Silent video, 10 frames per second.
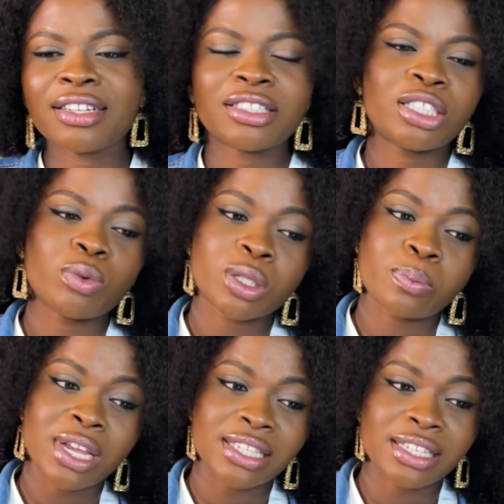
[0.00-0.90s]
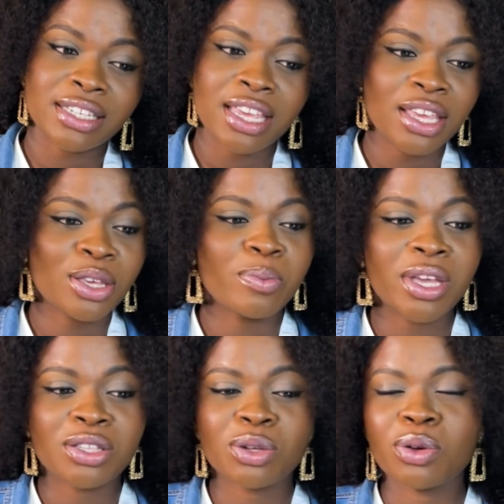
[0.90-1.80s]
She was placed in the
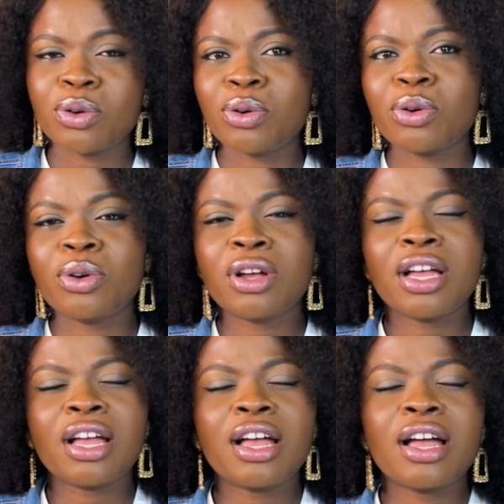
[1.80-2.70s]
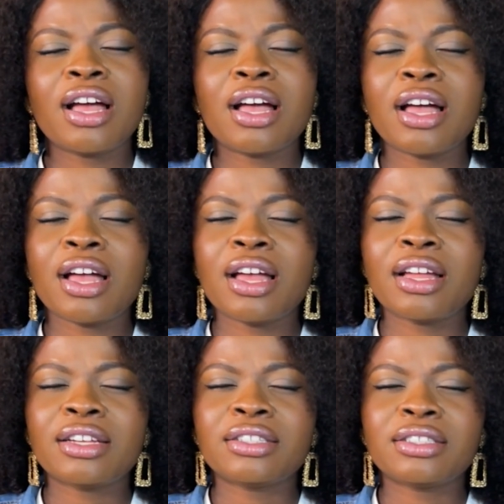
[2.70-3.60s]
incubator,
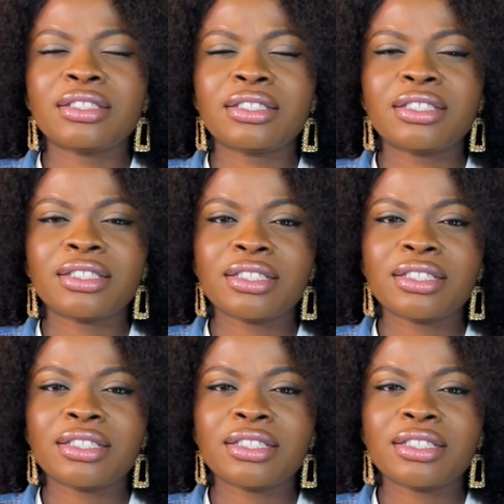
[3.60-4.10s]
and